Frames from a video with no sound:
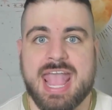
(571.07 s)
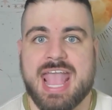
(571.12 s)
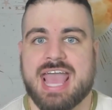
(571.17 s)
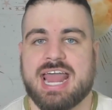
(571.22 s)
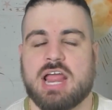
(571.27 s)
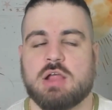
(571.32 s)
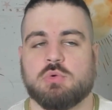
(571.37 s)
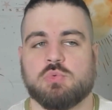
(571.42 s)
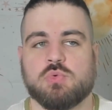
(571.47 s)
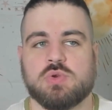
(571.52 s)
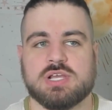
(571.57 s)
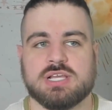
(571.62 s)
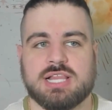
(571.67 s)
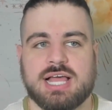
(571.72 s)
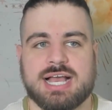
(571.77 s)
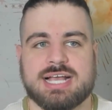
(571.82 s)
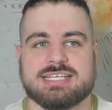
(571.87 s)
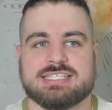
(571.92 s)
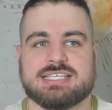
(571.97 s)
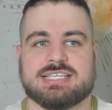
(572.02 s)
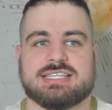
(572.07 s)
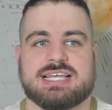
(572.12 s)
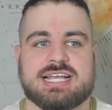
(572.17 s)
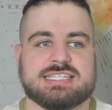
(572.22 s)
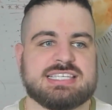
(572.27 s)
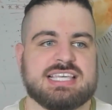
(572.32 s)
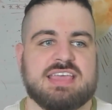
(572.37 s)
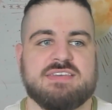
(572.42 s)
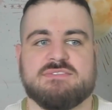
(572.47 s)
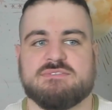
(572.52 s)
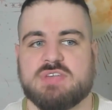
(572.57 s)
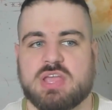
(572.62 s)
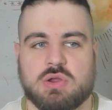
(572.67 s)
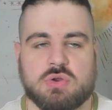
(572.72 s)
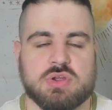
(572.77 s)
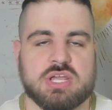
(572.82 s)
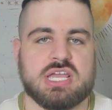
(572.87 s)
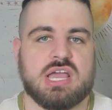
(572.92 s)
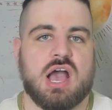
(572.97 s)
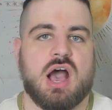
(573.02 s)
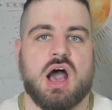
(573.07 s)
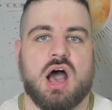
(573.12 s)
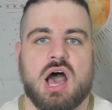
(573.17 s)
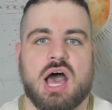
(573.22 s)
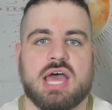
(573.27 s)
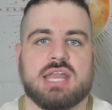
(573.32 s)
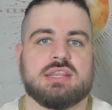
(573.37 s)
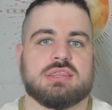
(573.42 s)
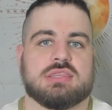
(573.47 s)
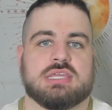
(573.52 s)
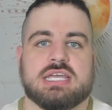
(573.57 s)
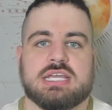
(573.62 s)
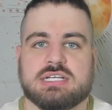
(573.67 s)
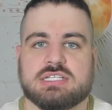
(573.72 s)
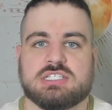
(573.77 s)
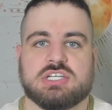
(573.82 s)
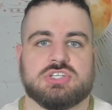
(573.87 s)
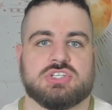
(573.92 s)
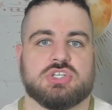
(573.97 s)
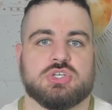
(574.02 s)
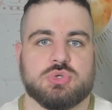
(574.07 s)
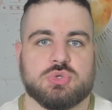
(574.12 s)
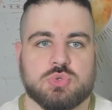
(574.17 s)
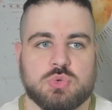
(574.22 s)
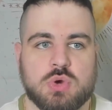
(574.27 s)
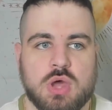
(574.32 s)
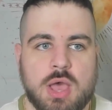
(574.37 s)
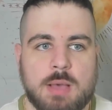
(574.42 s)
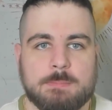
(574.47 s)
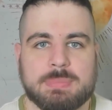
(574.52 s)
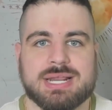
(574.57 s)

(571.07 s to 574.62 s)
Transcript: And I realize that that's a very odd thing to do,